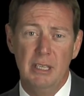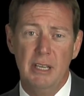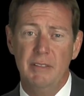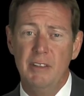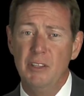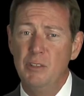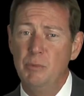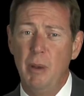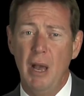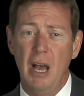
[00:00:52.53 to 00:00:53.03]

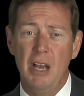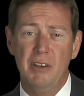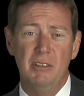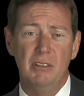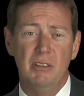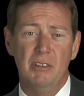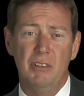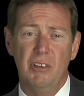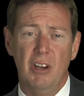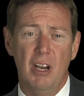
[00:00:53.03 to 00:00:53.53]
This
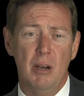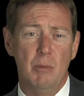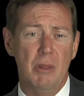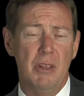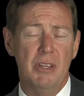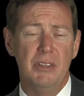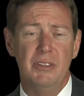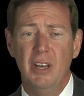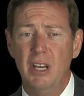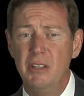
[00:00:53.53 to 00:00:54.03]
passion is shared by
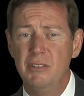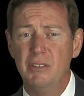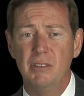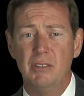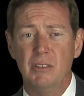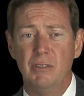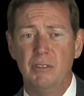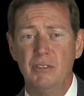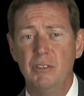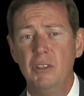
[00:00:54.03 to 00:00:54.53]
the
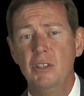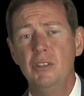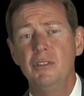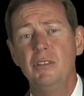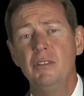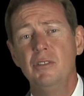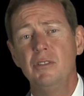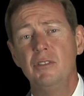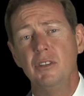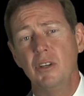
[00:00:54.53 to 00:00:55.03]
dozens of
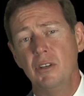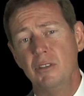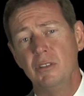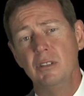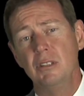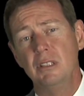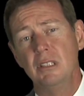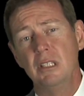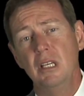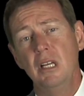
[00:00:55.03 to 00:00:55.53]
surgeons,
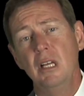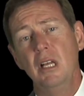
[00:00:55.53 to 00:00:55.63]
nurses,